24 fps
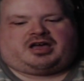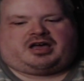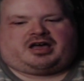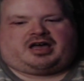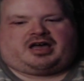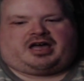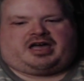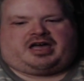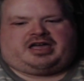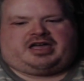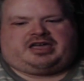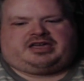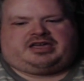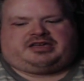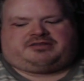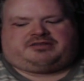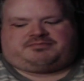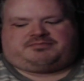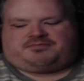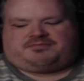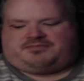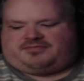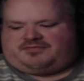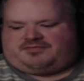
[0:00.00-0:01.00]
I
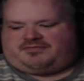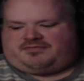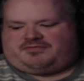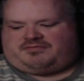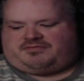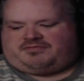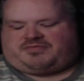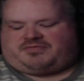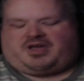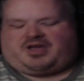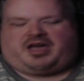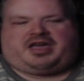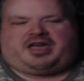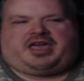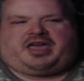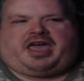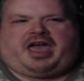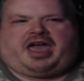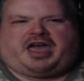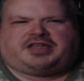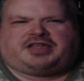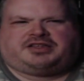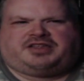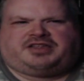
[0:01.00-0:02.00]
I
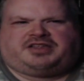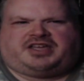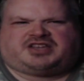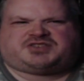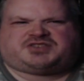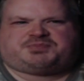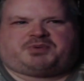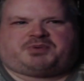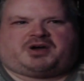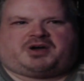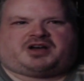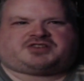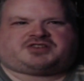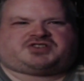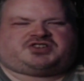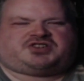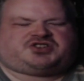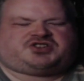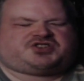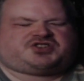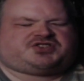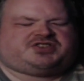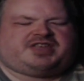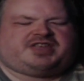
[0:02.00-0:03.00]
had an Xbox, I
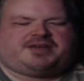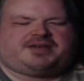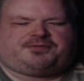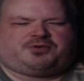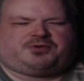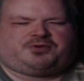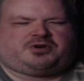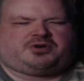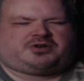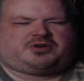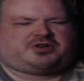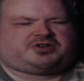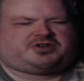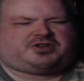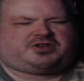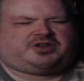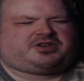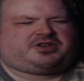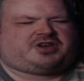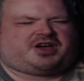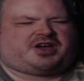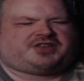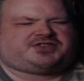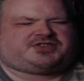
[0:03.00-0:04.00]
just never
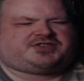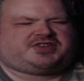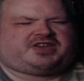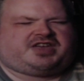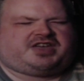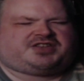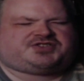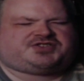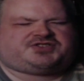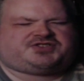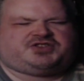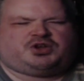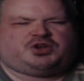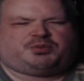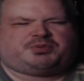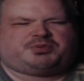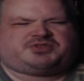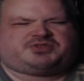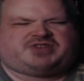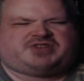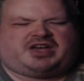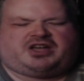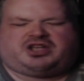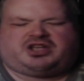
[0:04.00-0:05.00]
got to get Steel
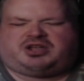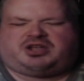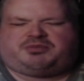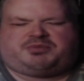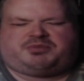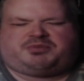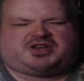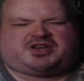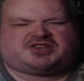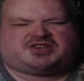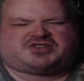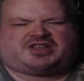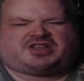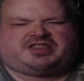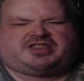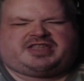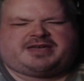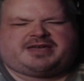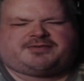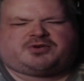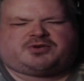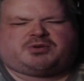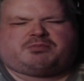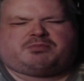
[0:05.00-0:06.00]
Battalion because I
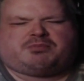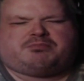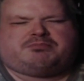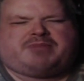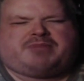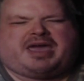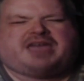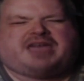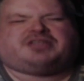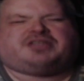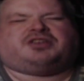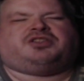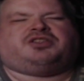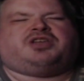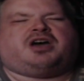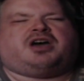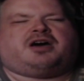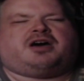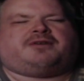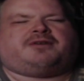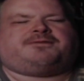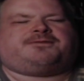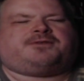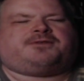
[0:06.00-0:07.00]
never made
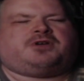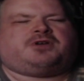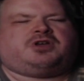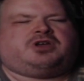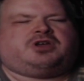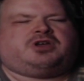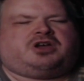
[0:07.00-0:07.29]
enough